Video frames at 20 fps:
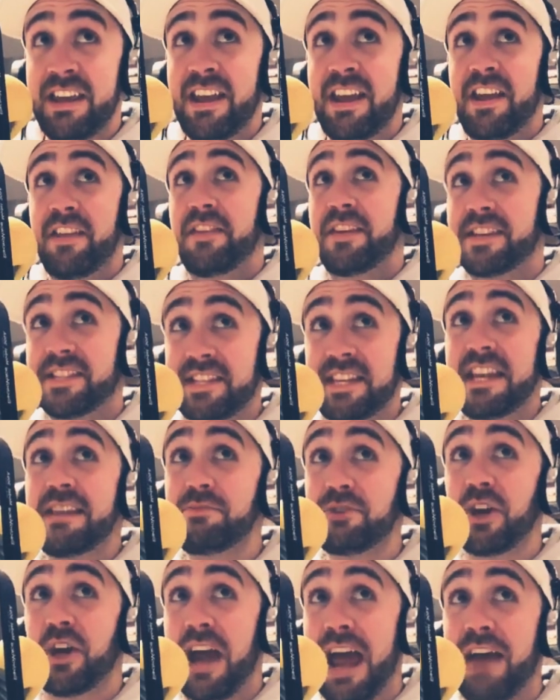this team's
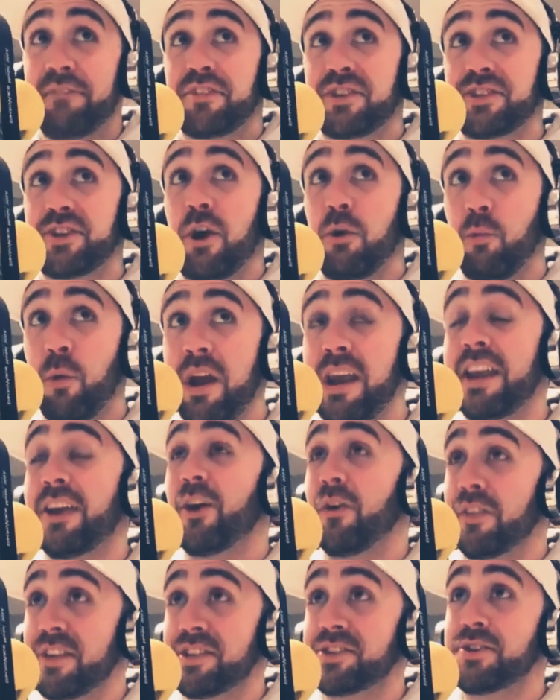going to have to start winning on
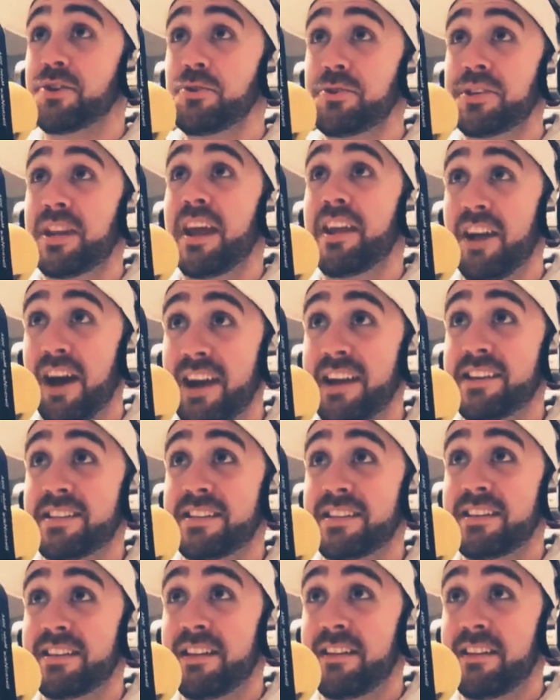these Tuesday nights.